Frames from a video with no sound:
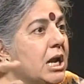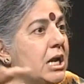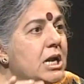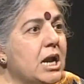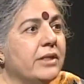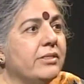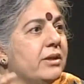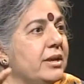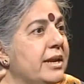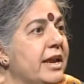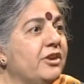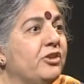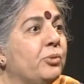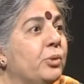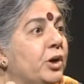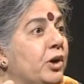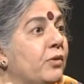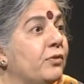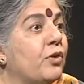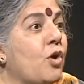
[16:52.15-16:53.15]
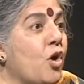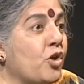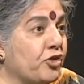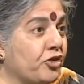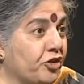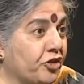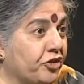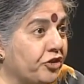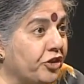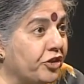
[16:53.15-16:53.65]
another network of
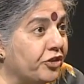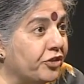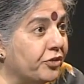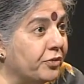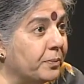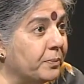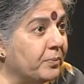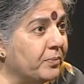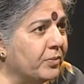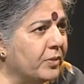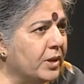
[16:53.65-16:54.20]
consciousness.